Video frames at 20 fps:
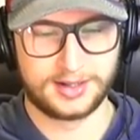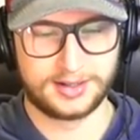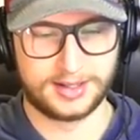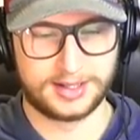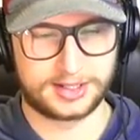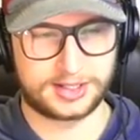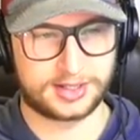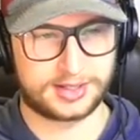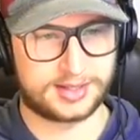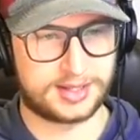
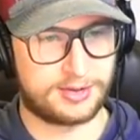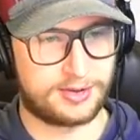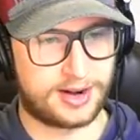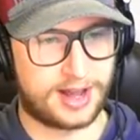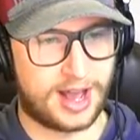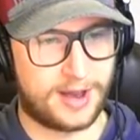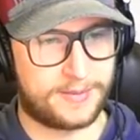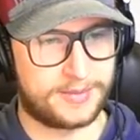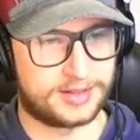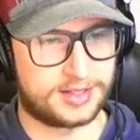let's just see what
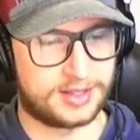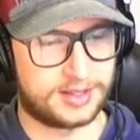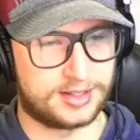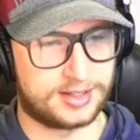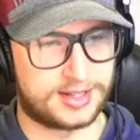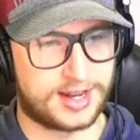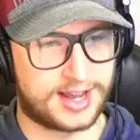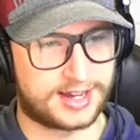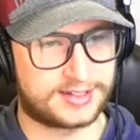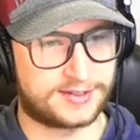happens in
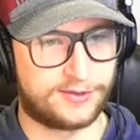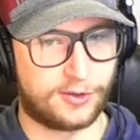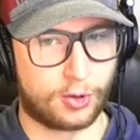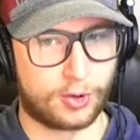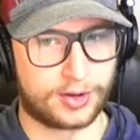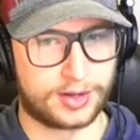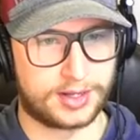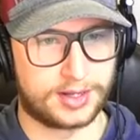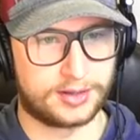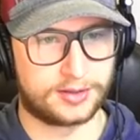these next
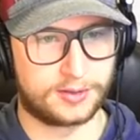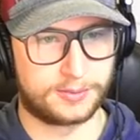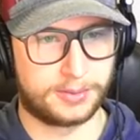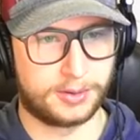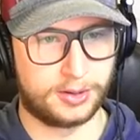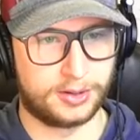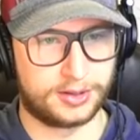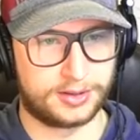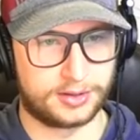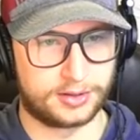40. They're
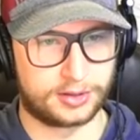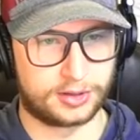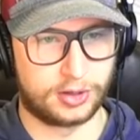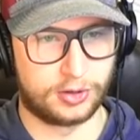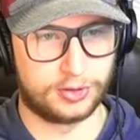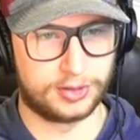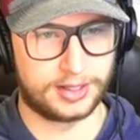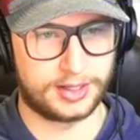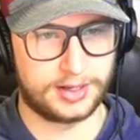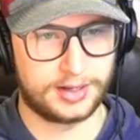pulling their
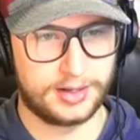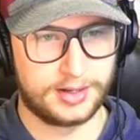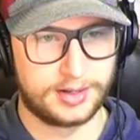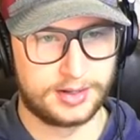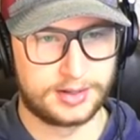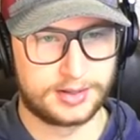goalie.